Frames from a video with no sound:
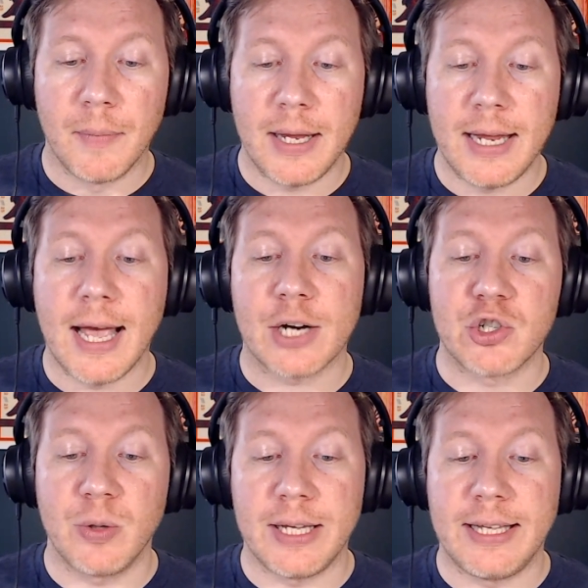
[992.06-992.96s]
He
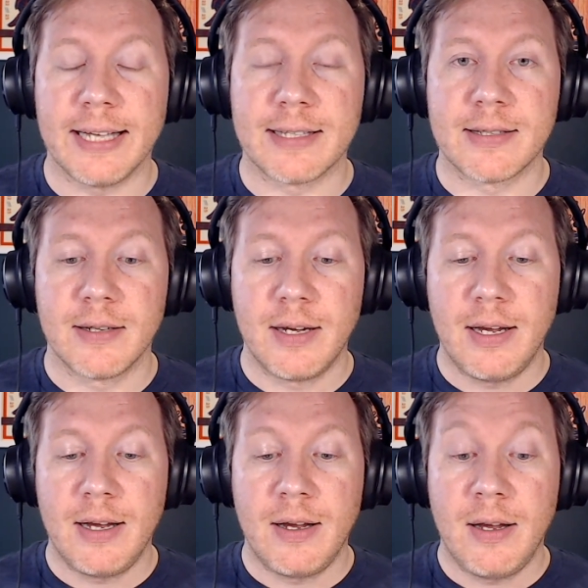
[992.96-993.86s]
actually goes
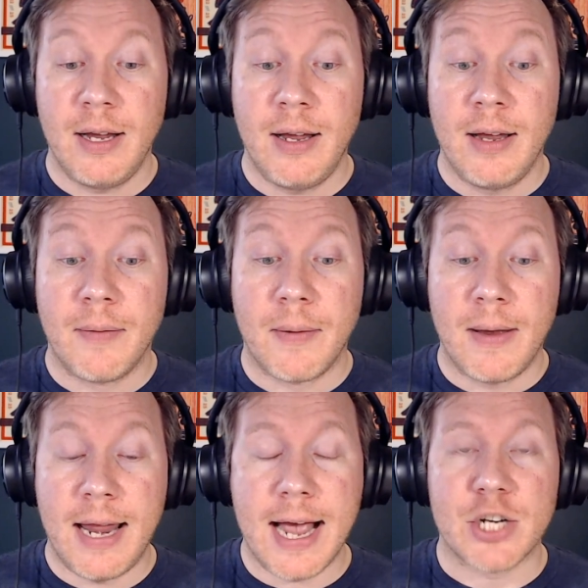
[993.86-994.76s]

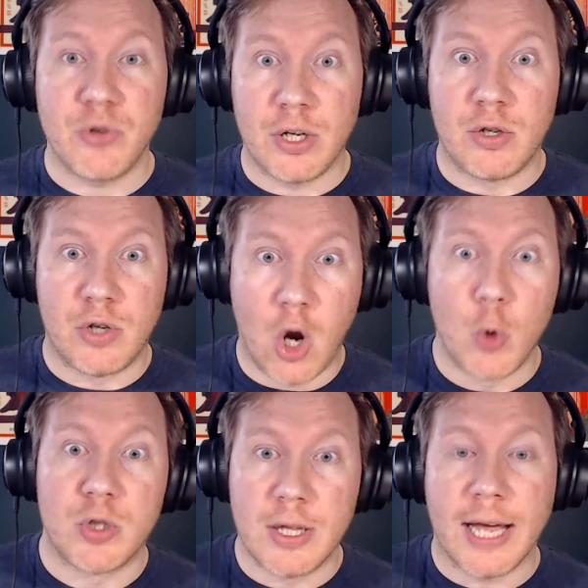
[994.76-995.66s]
to